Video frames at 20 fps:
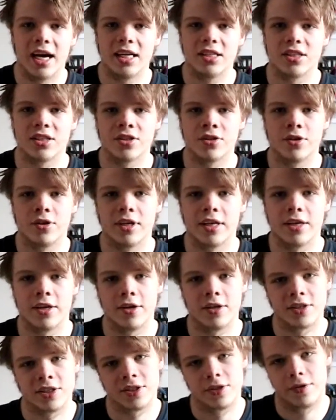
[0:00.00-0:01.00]
I just heard that
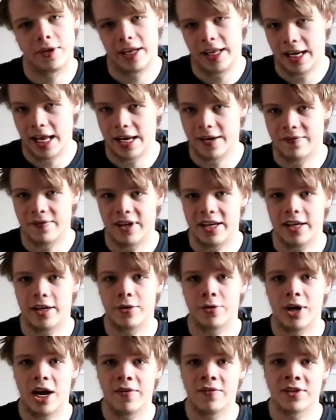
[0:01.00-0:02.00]
also an
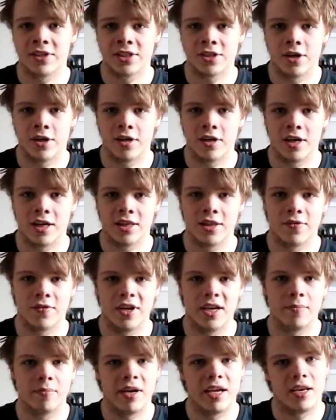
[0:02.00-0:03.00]
NVIDIA graphics card got
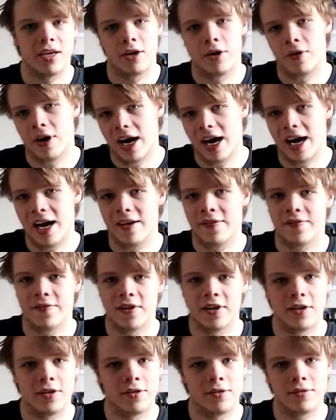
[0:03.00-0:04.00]
delayed, but
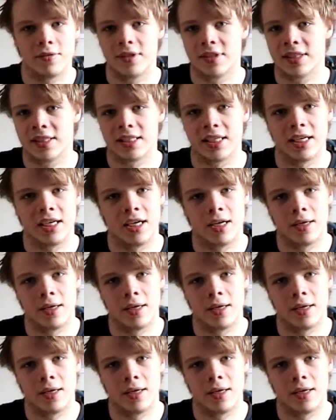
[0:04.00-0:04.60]
iPhones,